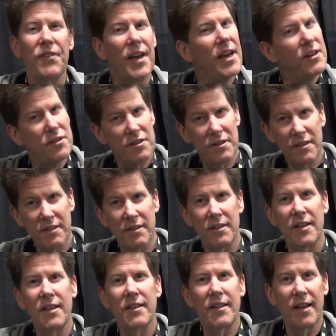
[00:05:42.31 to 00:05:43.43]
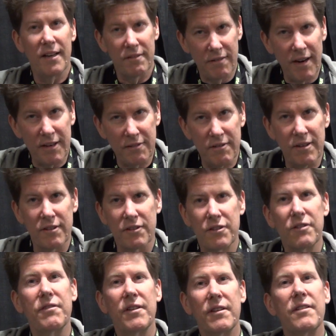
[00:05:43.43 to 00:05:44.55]
Aegir didn't need that. Ragnarok 2
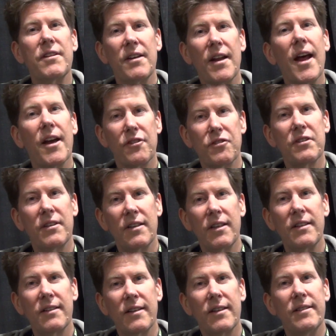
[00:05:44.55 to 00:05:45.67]
did actually need that.